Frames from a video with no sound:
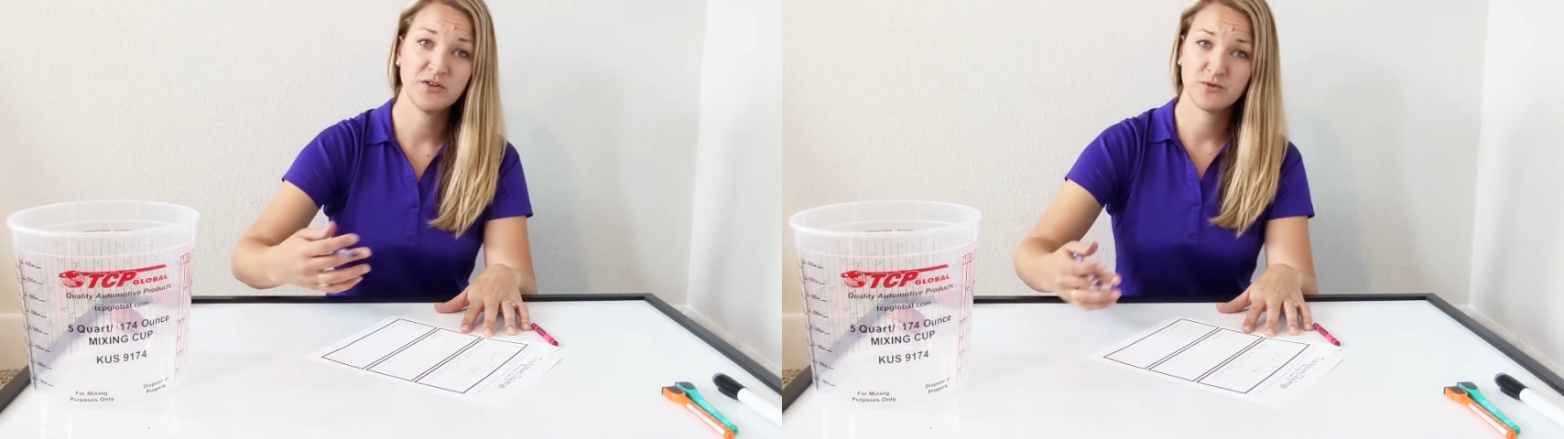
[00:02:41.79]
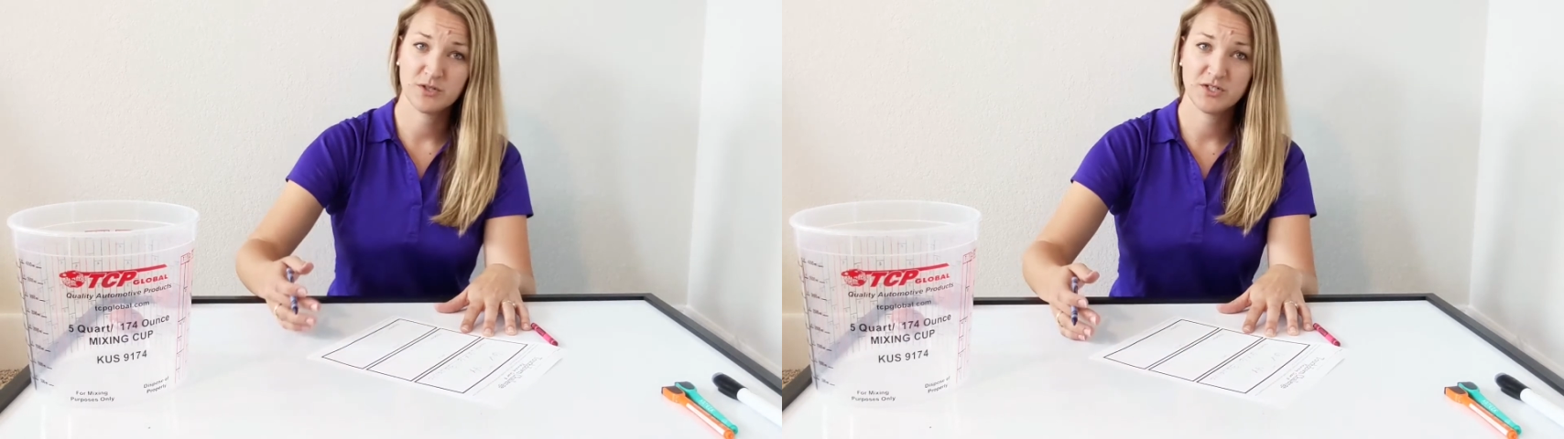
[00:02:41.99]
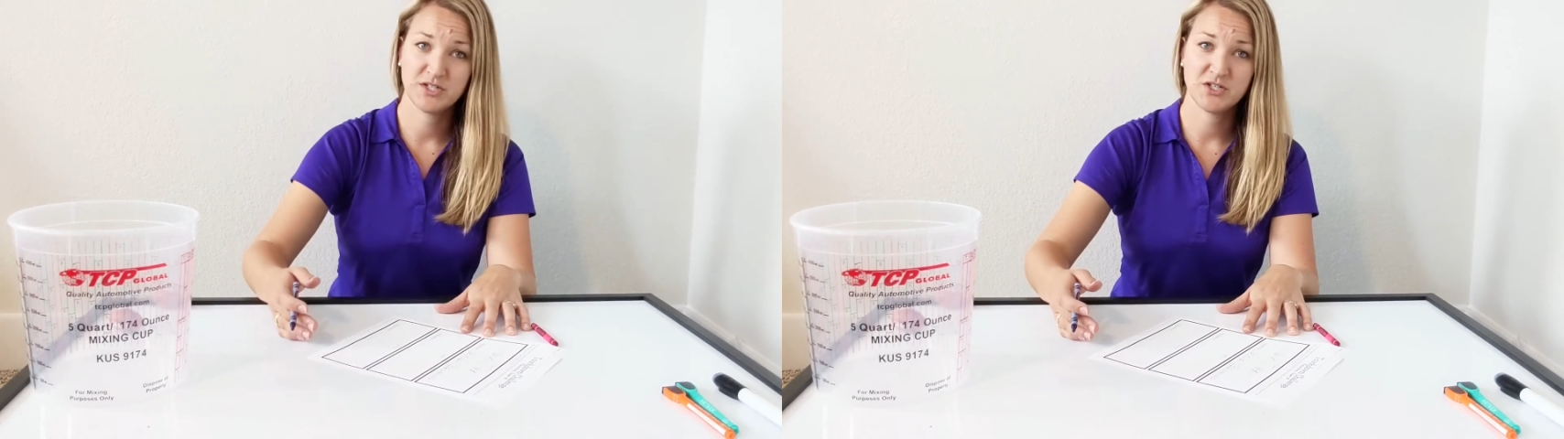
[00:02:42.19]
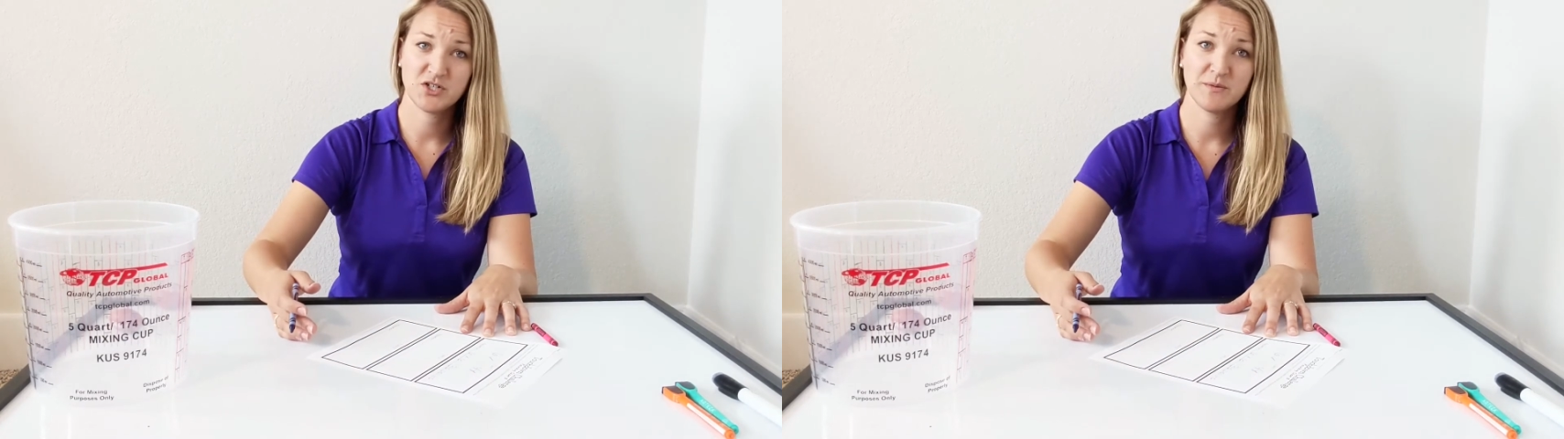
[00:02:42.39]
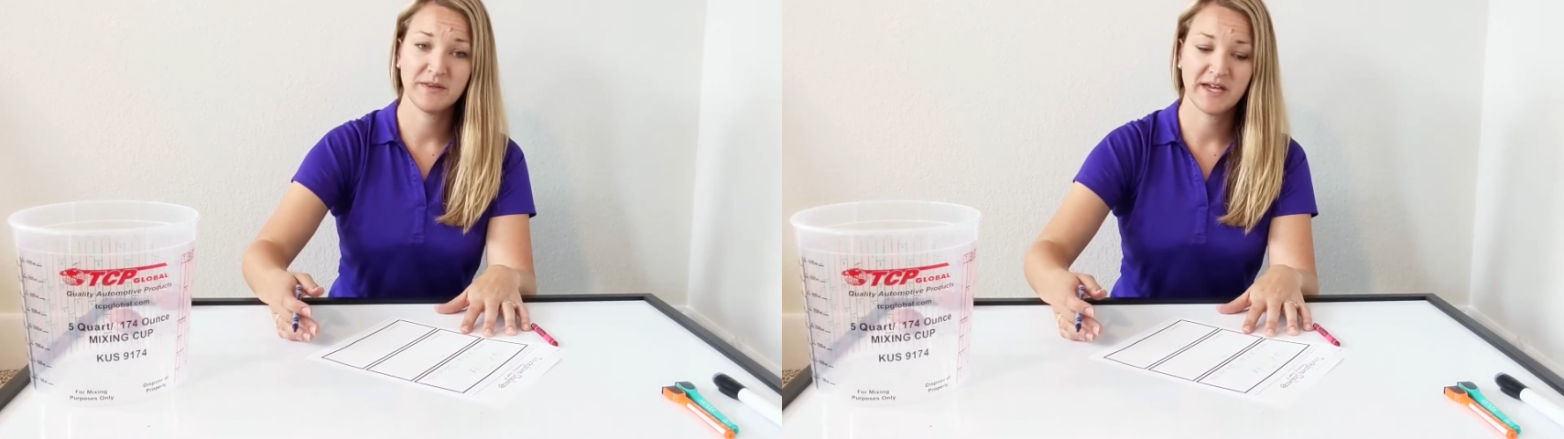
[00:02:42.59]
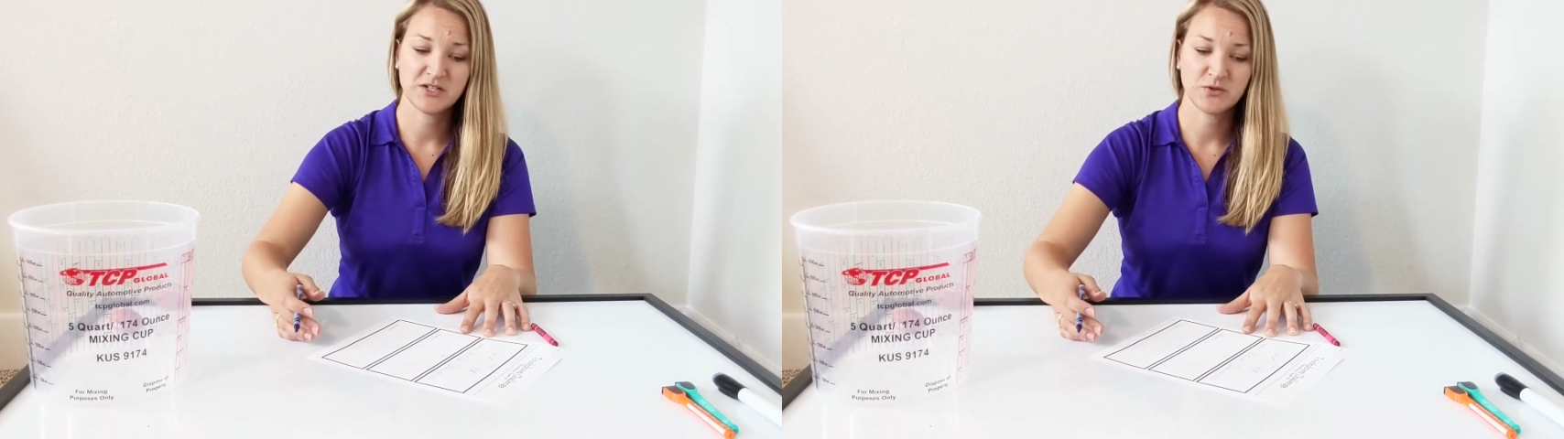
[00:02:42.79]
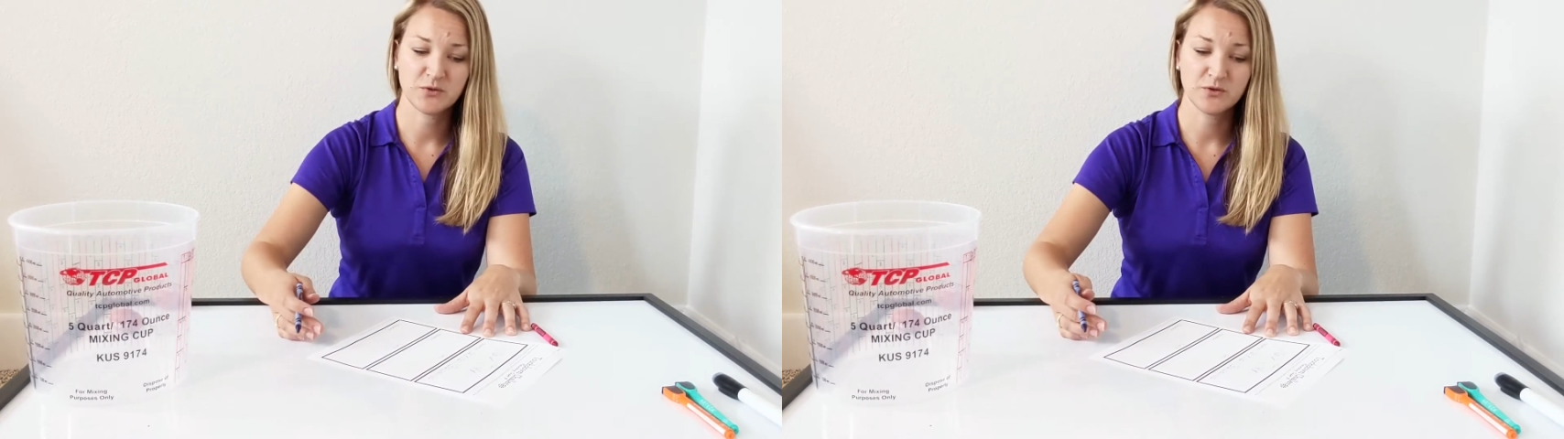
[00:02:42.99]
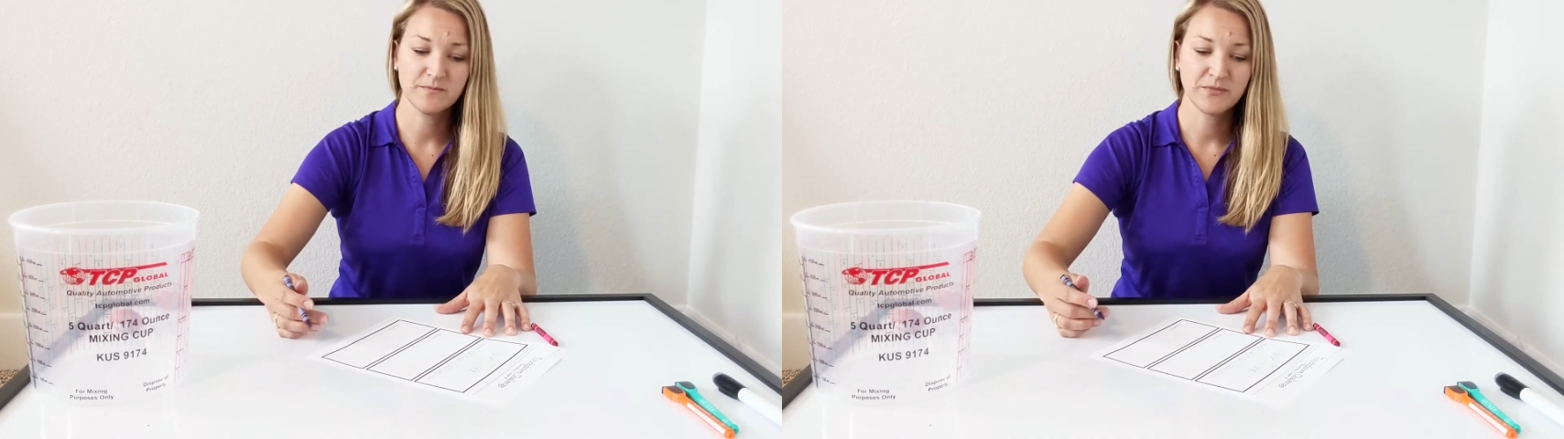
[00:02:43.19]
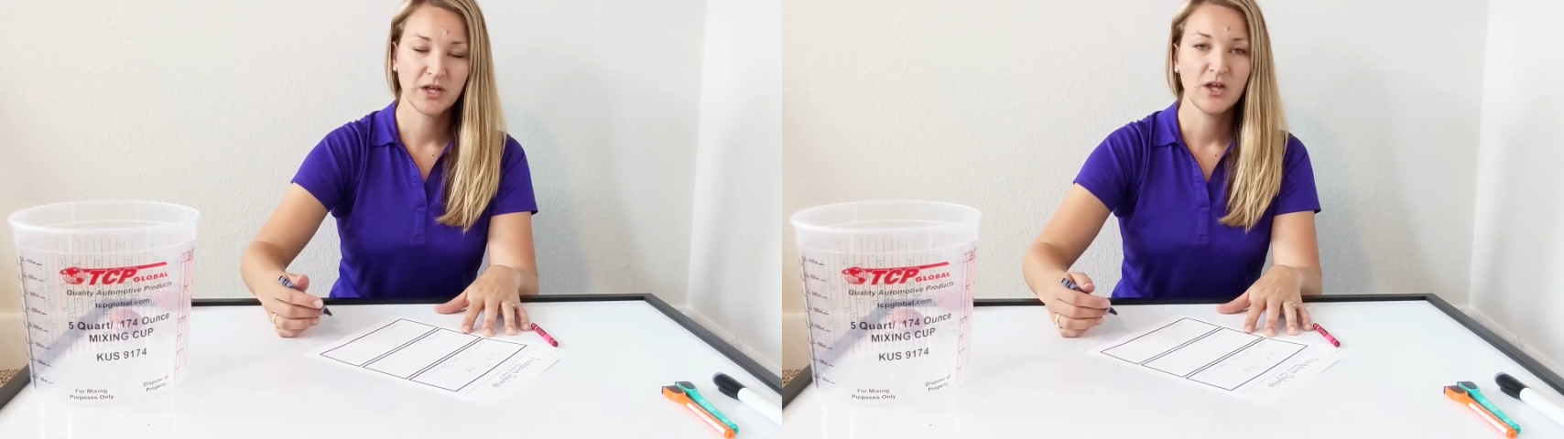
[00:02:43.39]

in order to determine that total.